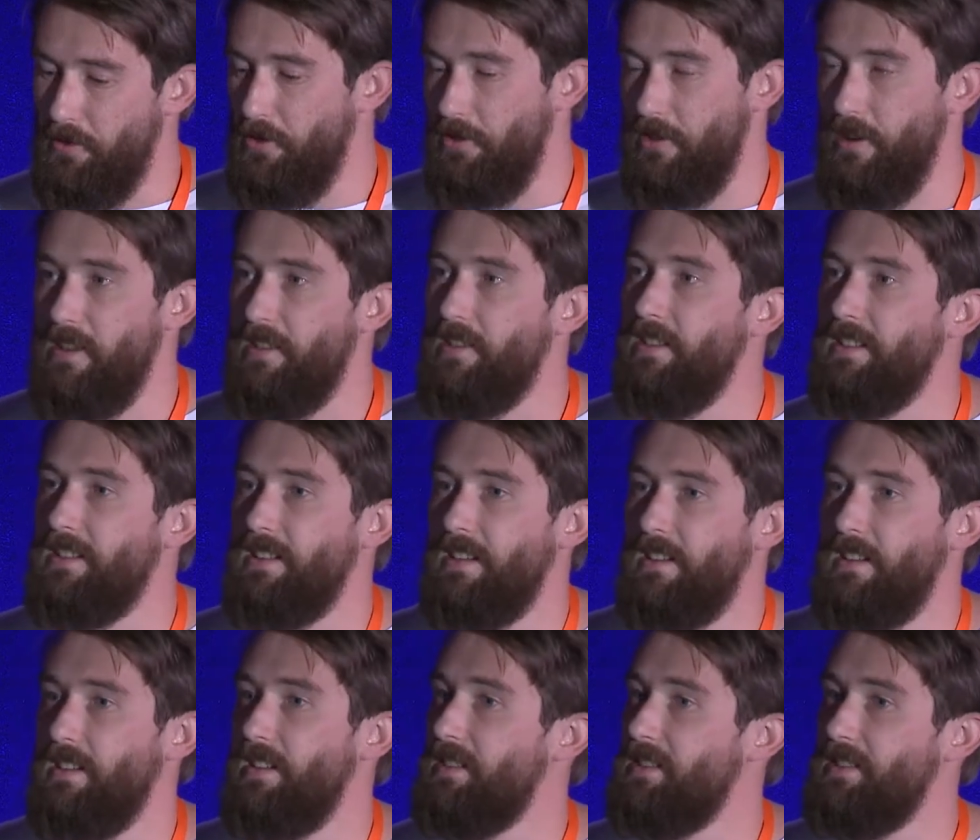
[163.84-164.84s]
or anything to
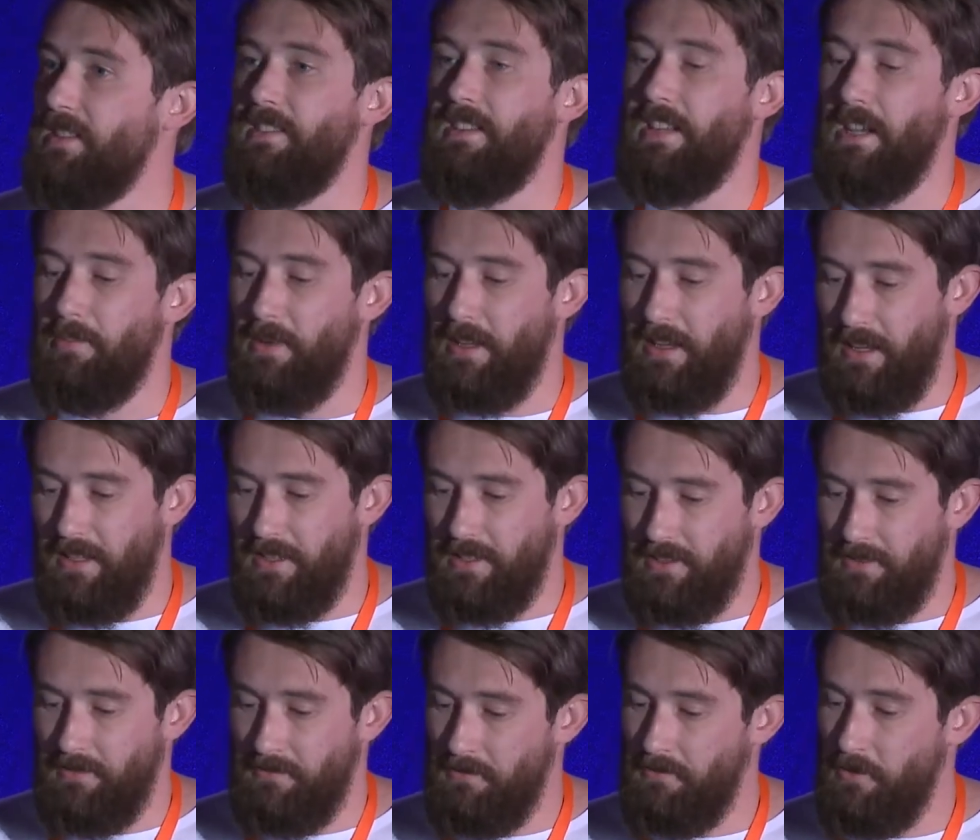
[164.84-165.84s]
get it. It's in the
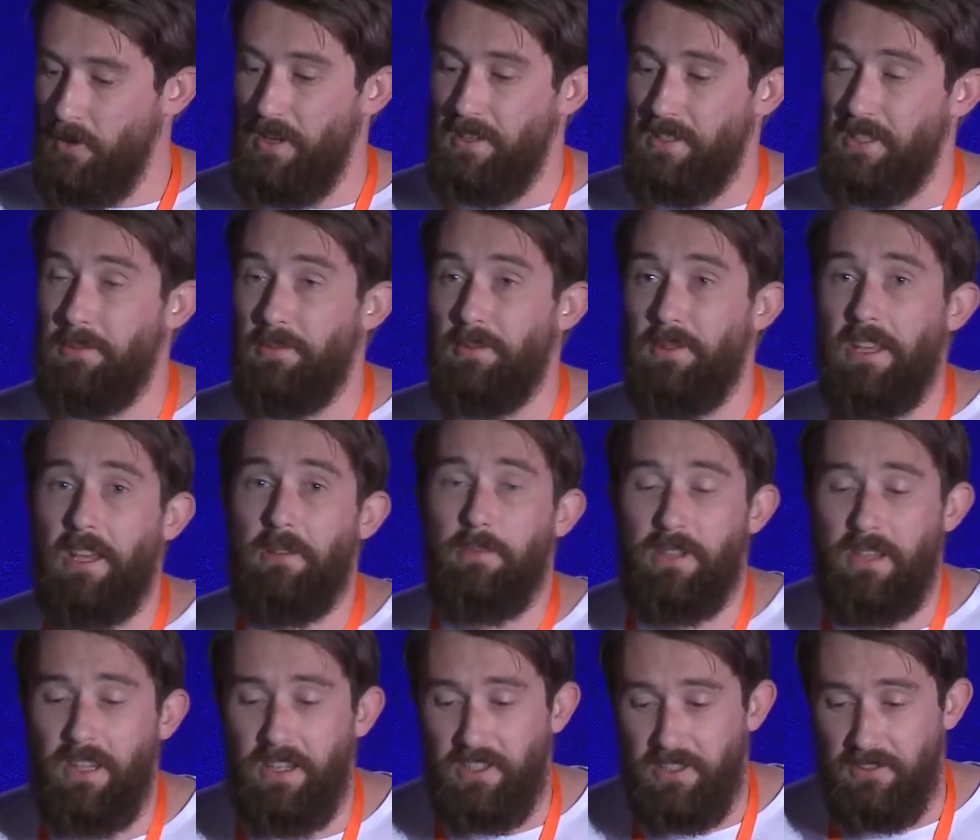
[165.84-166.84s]
application, quite deep in the
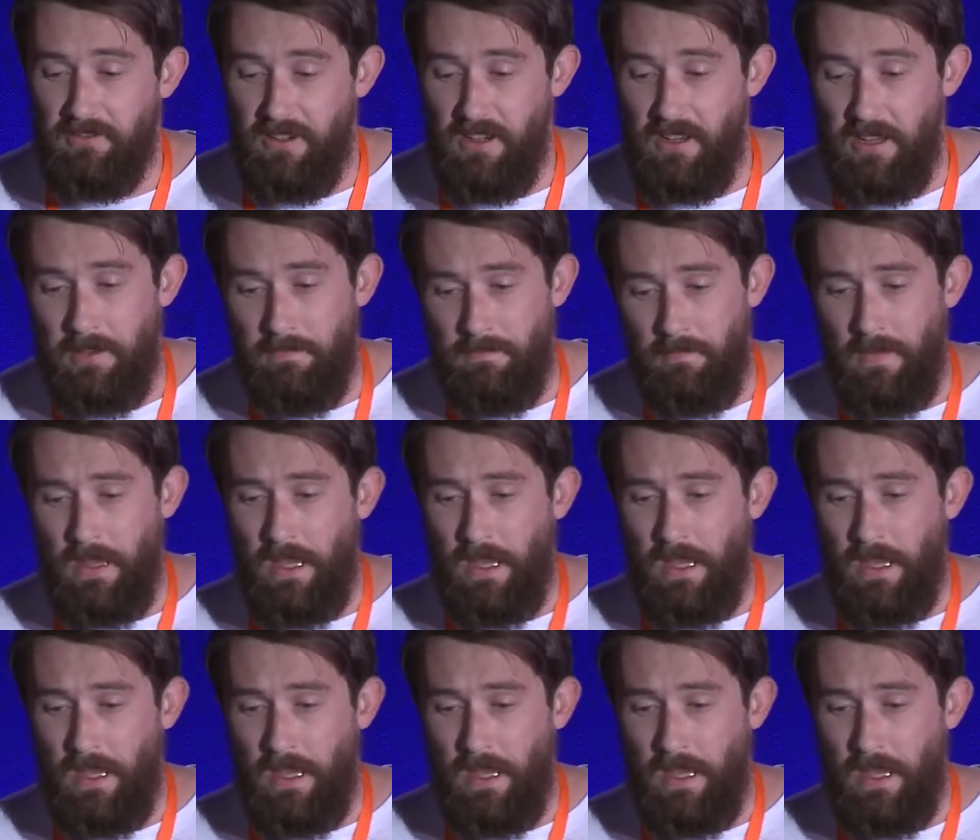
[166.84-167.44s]
application, really.